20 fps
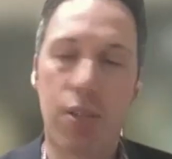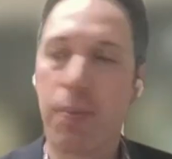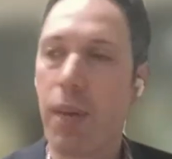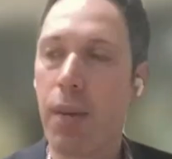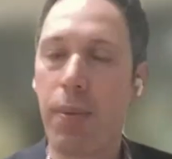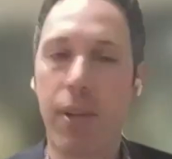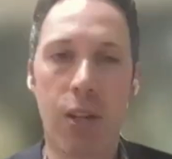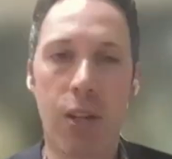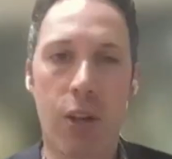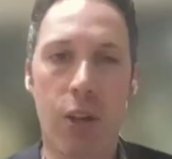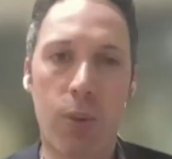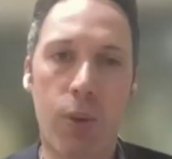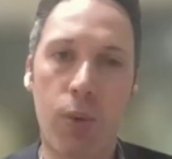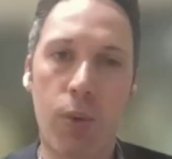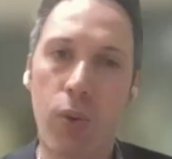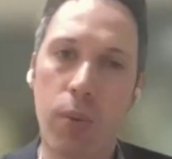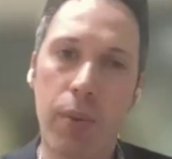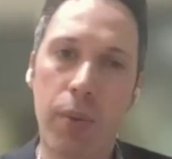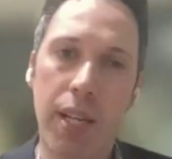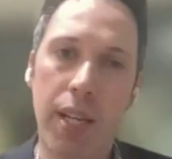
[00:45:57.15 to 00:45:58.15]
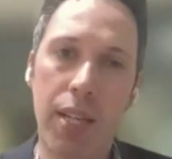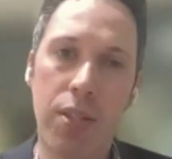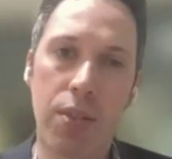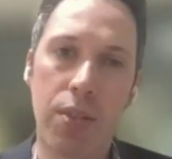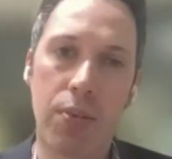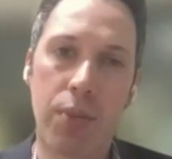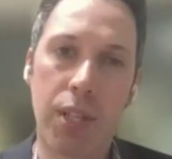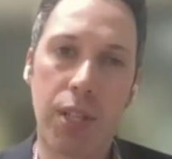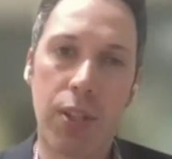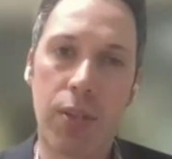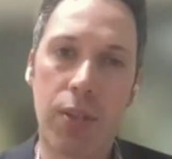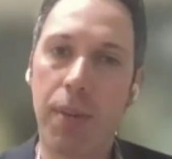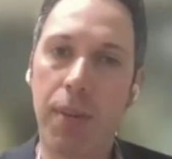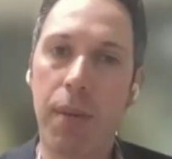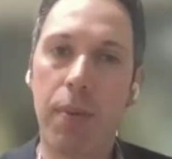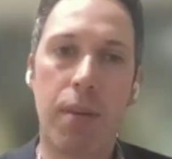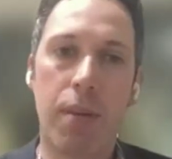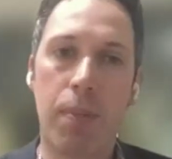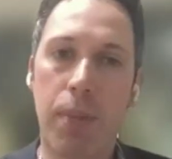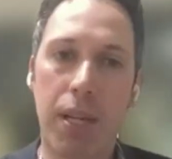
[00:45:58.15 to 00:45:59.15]
maybe global warming isn't real
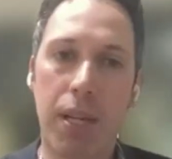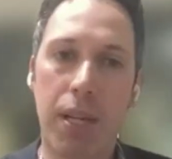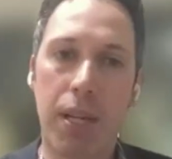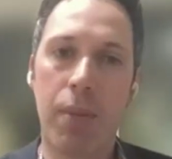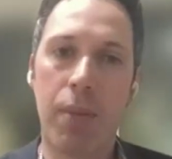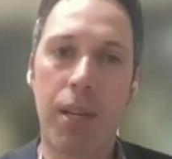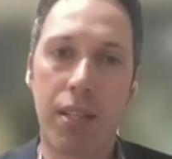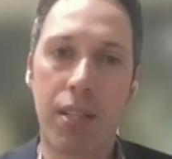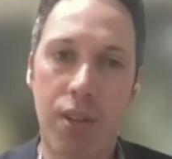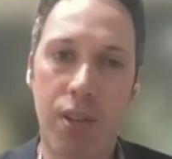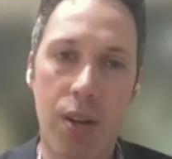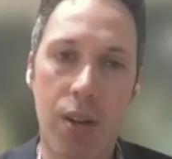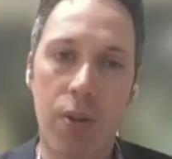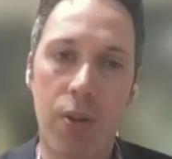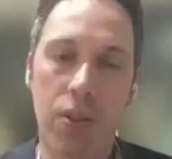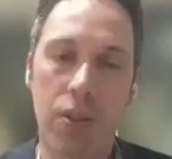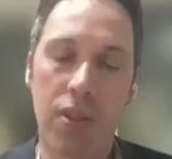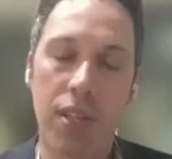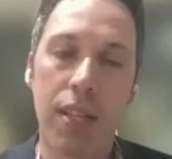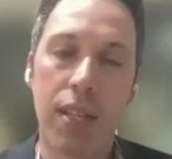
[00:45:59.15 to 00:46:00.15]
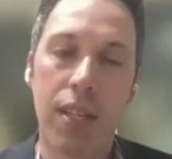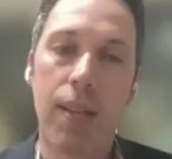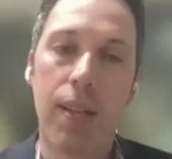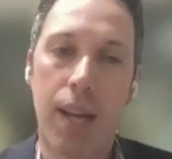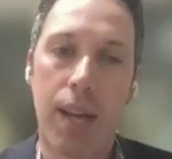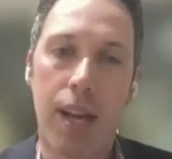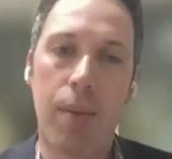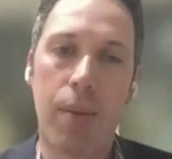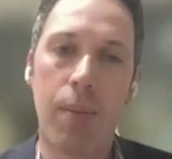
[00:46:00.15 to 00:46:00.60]
maybe the pandemic is a hoax yeah.